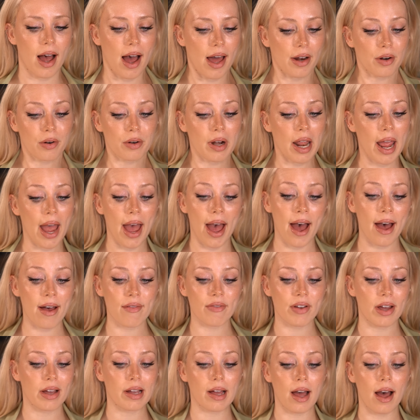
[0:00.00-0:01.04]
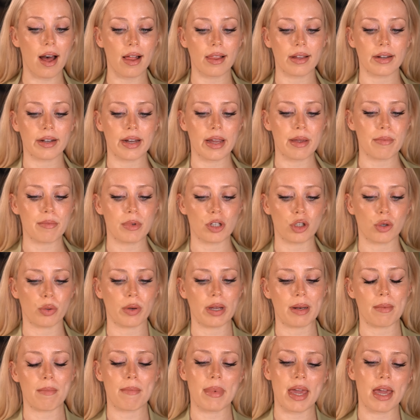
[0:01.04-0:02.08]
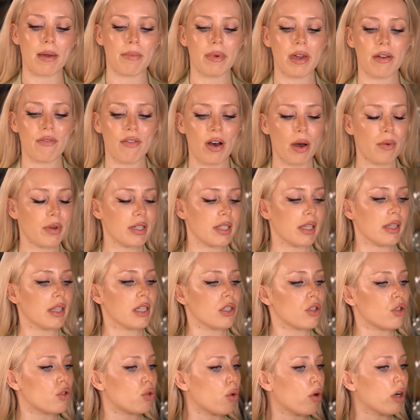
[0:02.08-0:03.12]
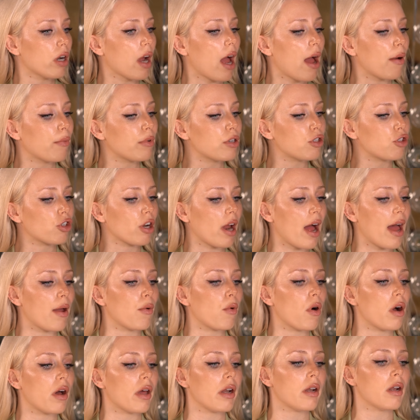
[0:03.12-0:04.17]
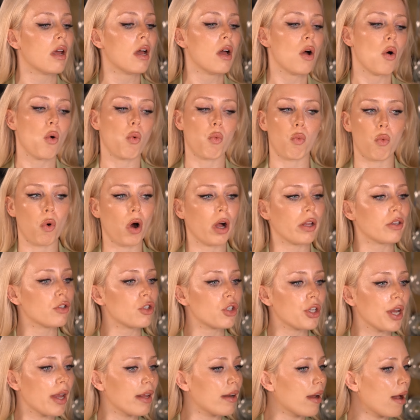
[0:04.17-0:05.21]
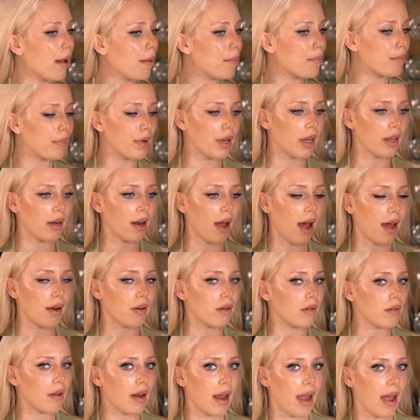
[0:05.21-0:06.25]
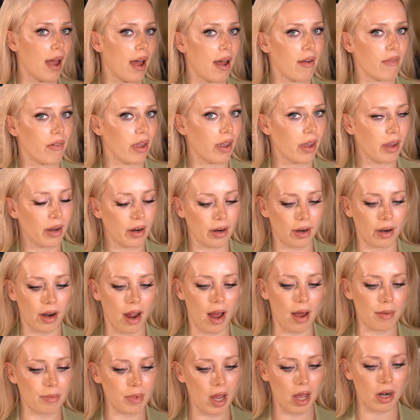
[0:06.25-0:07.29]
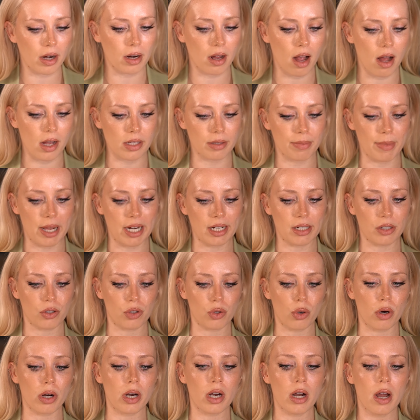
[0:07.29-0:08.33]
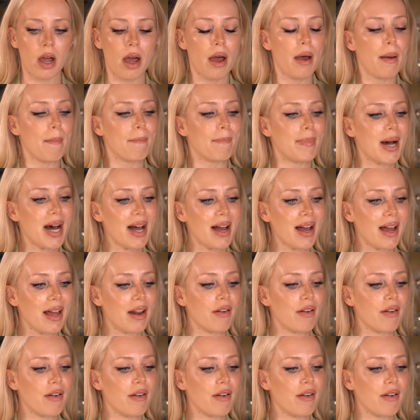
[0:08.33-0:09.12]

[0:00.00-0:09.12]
I don't have a color in between. Maybe if I was in the store, I would try one shade up, but I don't have it here. I'm not a cosmetic store, but